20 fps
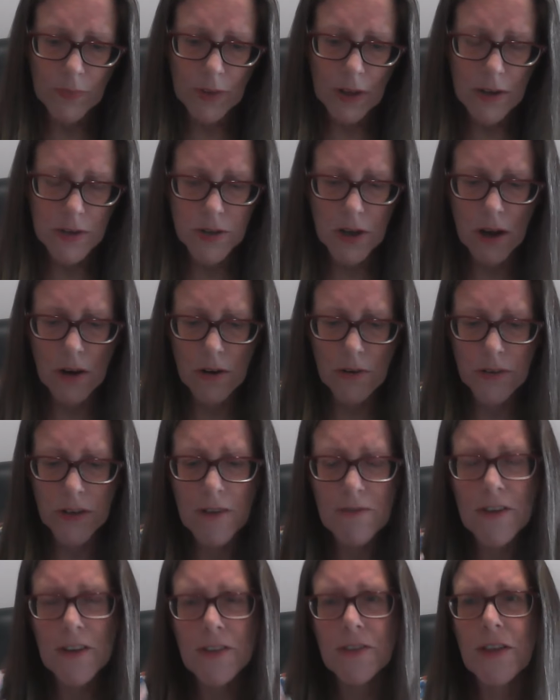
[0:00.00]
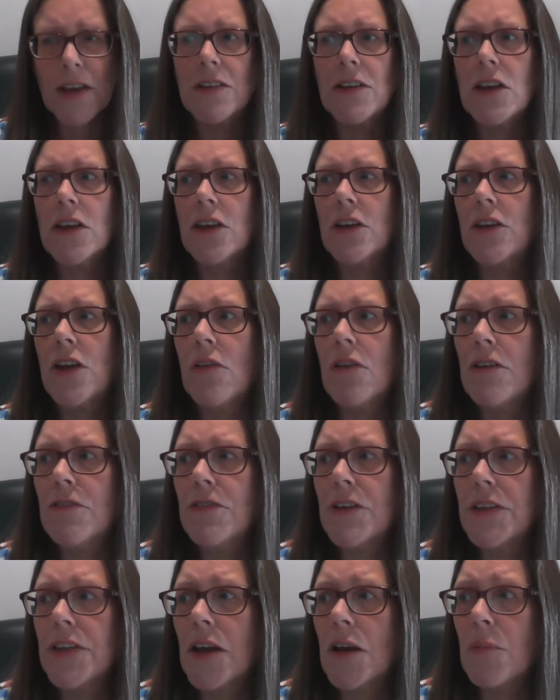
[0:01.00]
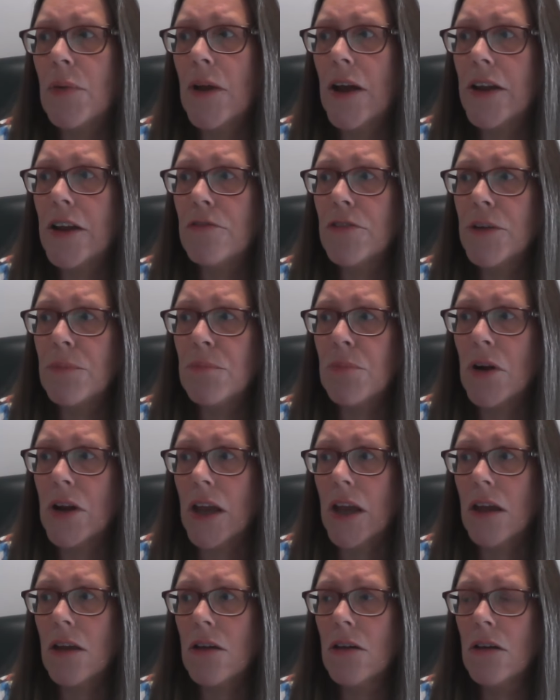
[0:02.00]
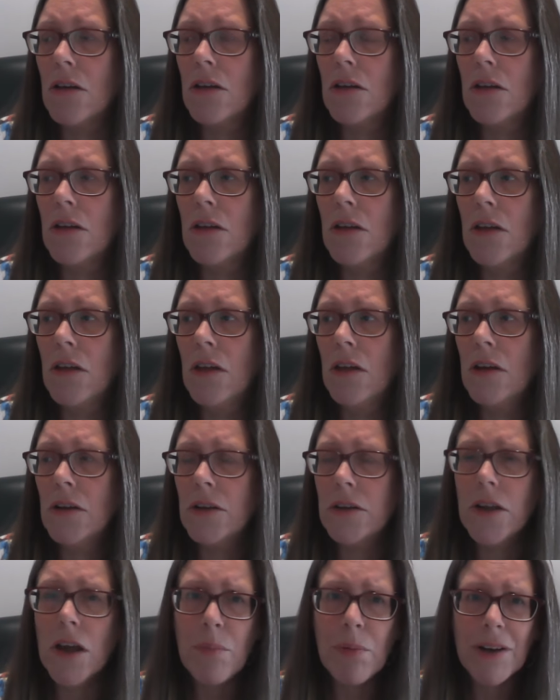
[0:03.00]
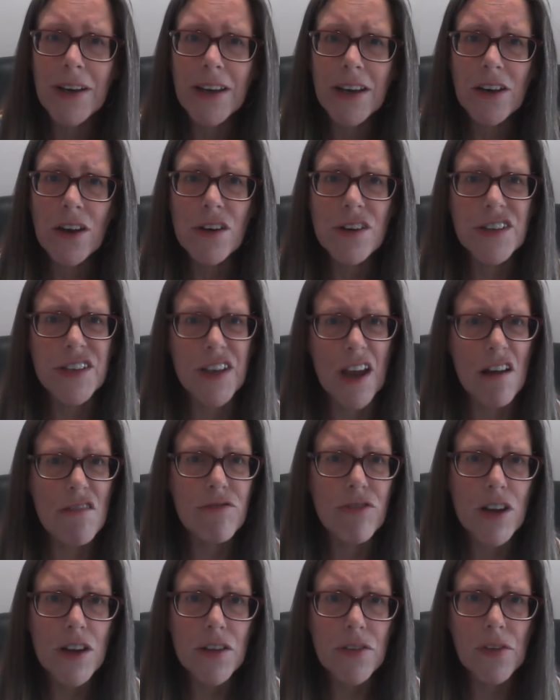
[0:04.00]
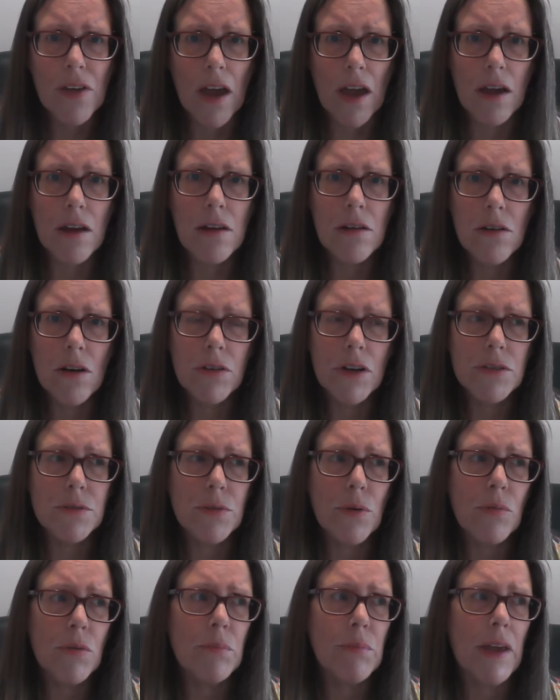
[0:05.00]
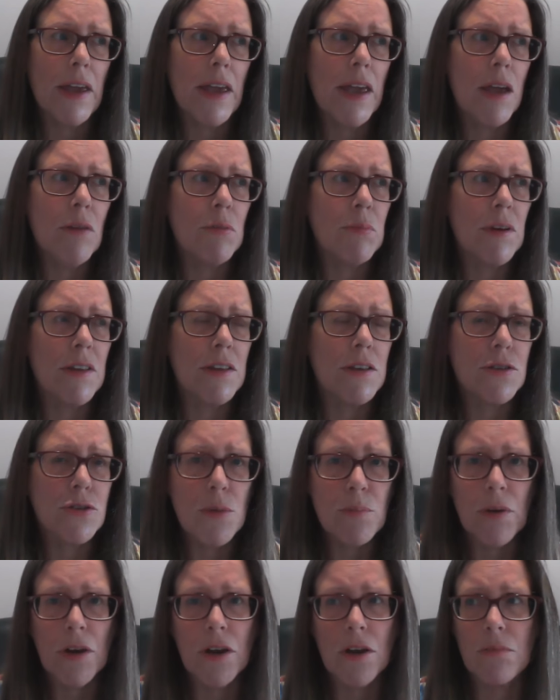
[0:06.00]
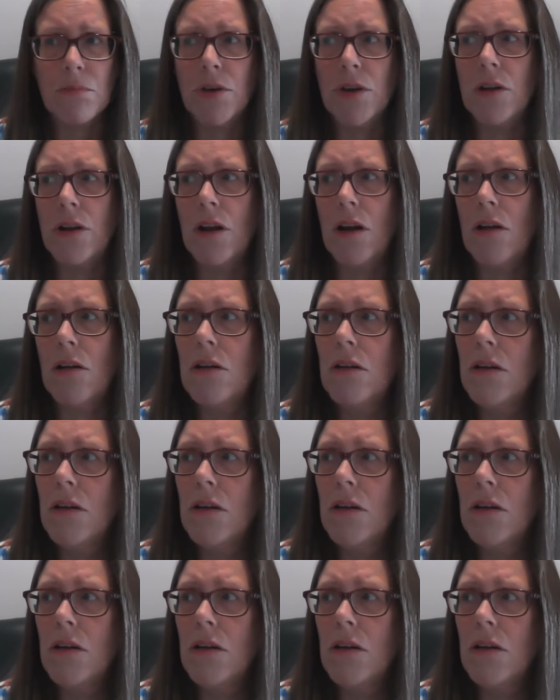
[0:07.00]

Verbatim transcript: So never think that you know everything about everybody. Nobody knows everything, or else we wouldn't be here, we'd be the supercomputer.